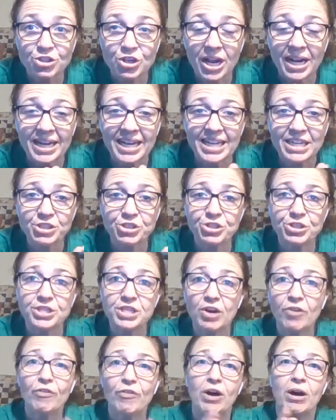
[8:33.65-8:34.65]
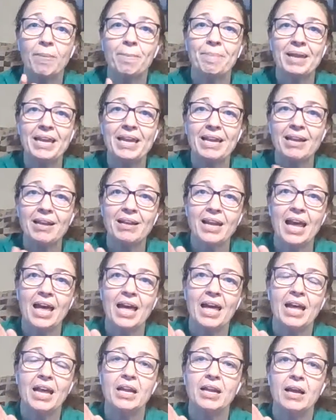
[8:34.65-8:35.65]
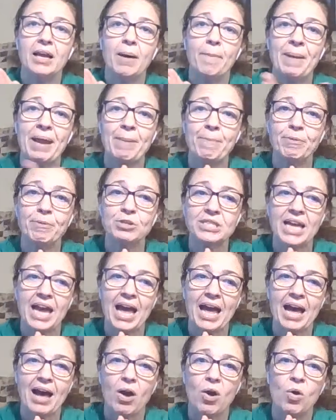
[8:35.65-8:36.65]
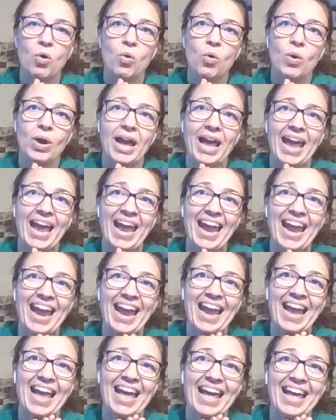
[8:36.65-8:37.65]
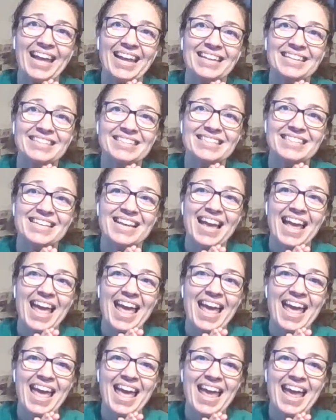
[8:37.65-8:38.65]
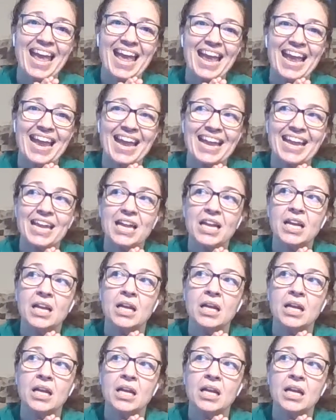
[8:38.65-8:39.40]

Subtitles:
Try to get yourself a bean and a paper towel and a